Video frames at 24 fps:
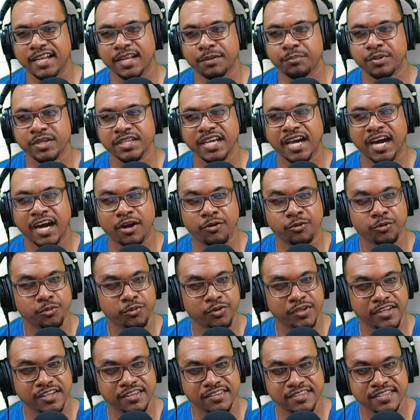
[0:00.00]
And I put the arrow
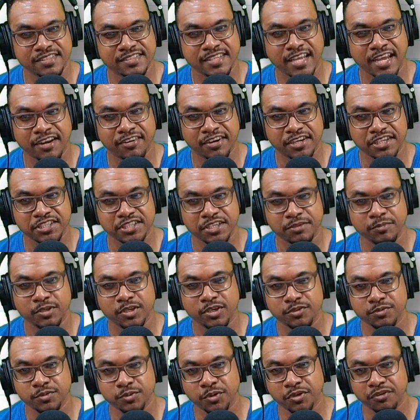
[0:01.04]
going in this direction
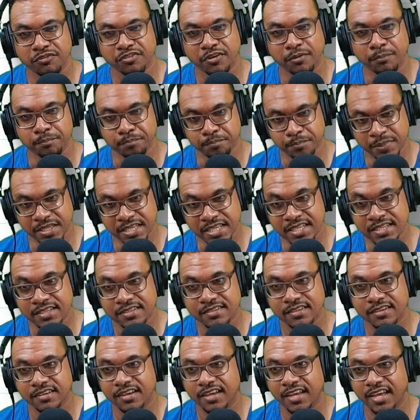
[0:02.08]
because you're going from b
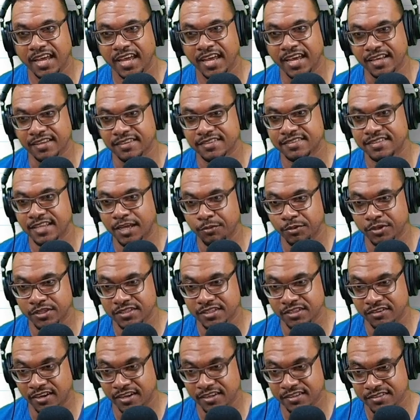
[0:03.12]
to x. That would
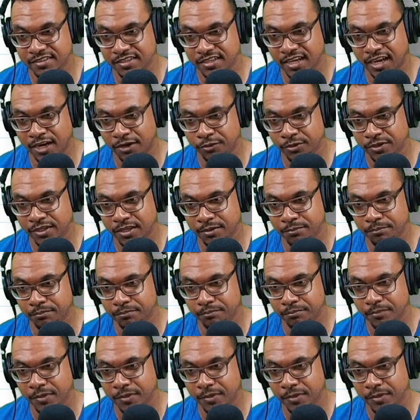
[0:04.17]
see, right? See the arrow here?